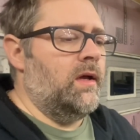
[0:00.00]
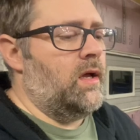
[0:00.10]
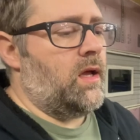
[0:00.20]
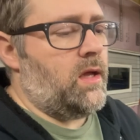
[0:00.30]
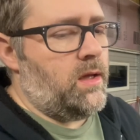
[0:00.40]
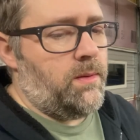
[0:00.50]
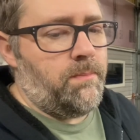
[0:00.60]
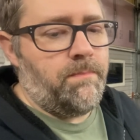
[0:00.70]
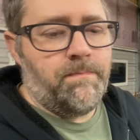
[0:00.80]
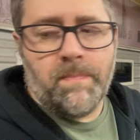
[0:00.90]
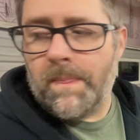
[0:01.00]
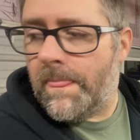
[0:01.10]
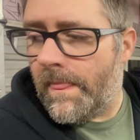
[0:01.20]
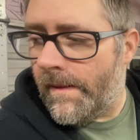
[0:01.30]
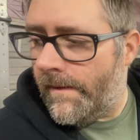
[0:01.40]
One
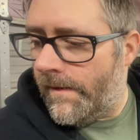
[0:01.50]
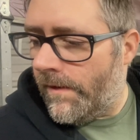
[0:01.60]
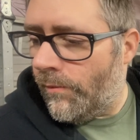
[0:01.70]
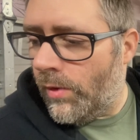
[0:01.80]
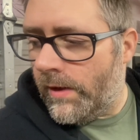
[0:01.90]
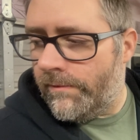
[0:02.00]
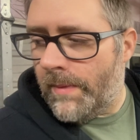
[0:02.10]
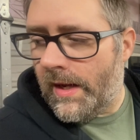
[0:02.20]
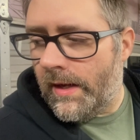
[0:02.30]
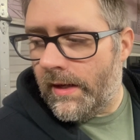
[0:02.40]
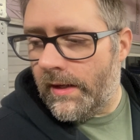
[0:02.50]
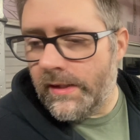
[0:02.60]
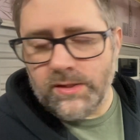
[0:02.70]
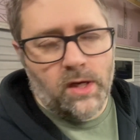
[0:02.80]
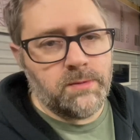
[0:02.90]
of my
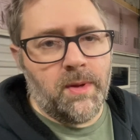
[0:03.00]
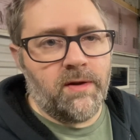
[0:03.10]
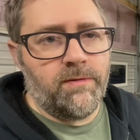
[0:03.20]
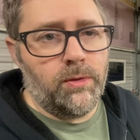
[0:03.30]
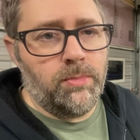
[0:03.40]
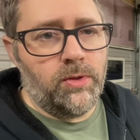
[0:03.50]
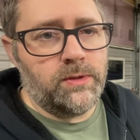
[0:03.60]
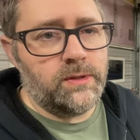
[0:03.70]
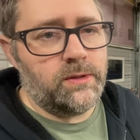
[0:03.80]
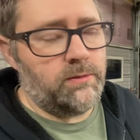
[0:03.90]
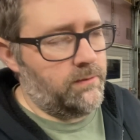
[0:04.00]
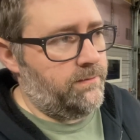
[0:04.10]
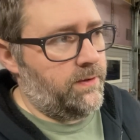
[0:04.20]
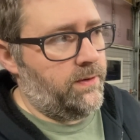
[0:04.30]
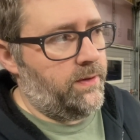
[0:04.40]
exhaust manifold bolts
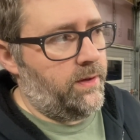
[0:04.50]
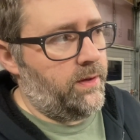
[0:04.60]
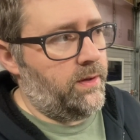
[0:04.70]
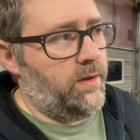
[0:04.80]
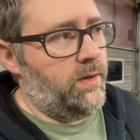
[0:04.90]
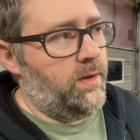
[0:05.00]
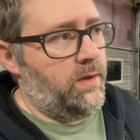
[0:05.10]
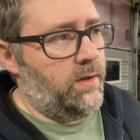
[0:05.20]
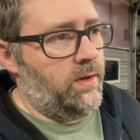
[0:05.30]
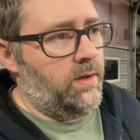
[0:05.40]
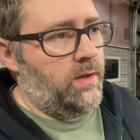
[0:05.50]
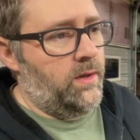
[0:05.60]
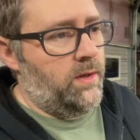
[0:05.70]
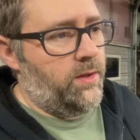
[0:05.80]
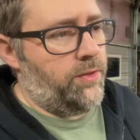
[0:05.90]
for the
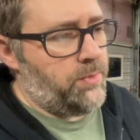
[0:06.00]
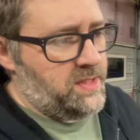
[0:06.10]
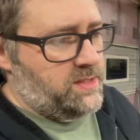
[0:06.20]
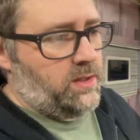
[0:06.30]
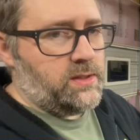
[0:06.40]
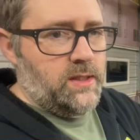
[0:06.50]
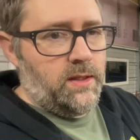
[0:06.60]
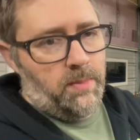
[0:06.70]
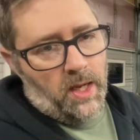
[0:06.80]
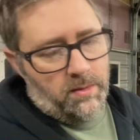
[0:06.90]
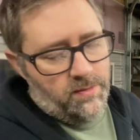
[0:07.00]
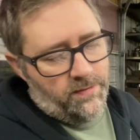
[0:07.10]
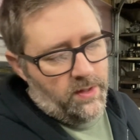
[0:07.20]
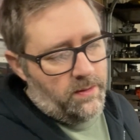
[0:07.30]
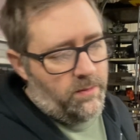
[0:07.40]
3 studs on the bottom of
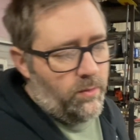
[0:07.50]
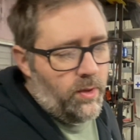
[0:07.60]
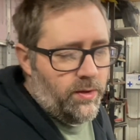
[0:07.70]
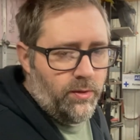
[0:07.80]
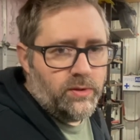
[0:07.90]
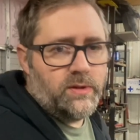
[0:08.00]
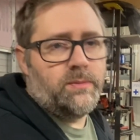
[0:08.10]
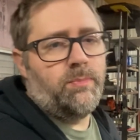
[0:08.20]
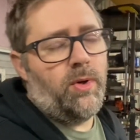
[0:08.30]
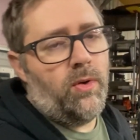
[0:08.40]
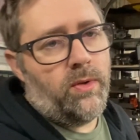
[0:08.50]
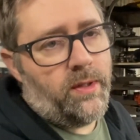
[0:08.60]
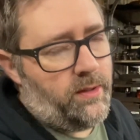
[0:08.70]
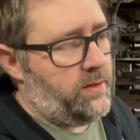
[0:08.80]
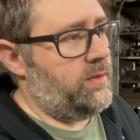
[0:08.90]
it, one of those broke.
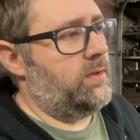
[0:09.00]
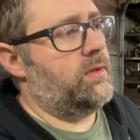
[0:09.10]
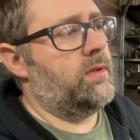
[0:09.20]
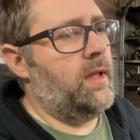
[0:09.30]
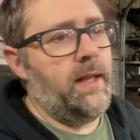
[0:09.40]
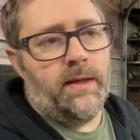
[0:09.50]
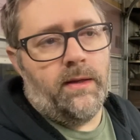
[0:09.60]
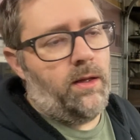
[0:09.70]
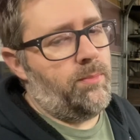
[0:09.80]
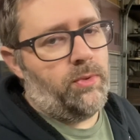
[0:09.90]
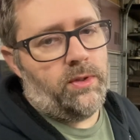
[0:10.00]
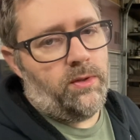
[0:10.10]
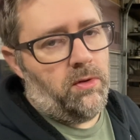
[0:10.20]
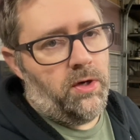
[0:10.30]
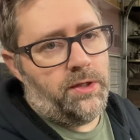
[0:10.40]
Heated it up with the
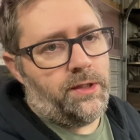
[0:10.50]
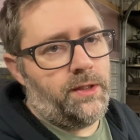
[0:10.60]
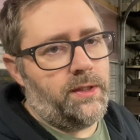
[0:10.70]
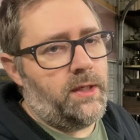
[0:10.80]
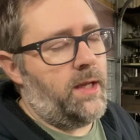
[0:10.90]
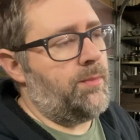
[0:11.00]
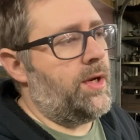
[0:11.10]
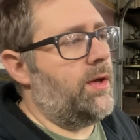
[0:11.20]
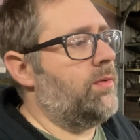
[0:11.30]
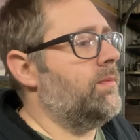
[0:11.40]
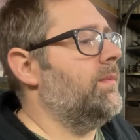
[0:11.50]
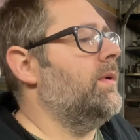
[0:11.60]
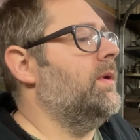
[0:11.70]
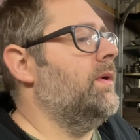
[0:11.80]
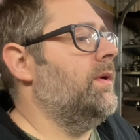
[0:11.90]
torch and came right out.
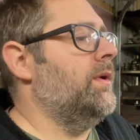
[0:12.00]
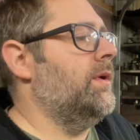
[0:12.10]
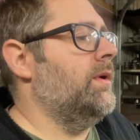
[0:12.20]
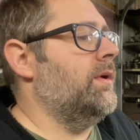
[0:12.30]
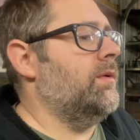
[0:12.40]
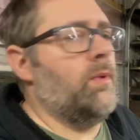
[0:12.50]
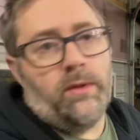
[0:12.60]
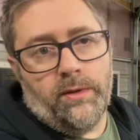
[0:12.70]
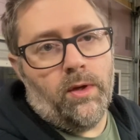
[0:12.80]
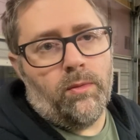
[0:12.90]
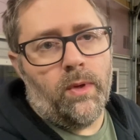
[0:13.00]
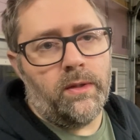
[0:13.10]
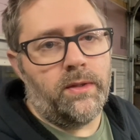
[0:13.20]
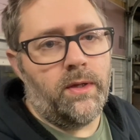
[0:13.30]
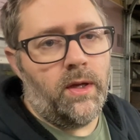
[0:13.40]

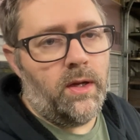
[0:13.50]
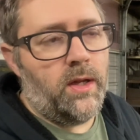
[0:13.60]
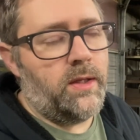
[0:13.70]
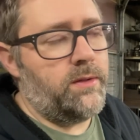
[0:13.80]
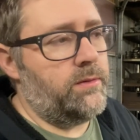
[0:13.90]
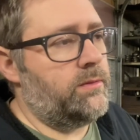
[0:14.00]
Welded a nut on it.